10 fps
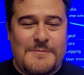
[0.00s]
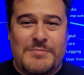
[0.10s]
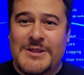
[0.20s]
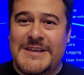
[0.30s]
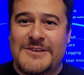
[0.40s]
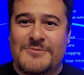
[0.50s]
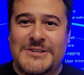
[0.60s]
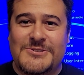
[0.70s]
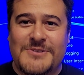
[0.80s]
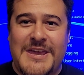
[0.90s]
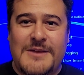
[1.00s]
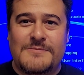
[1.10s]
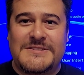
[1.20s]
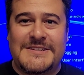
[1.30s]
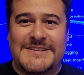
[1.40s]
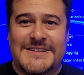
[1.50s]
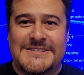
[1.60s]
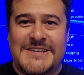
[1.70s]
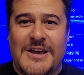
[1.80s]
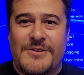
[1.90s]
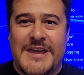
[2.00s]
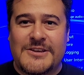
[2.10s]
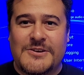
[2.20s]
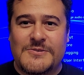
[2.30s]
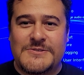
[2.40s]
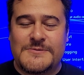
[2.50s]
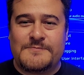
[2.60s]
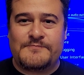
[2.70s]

playing retro games and let's see how that goes.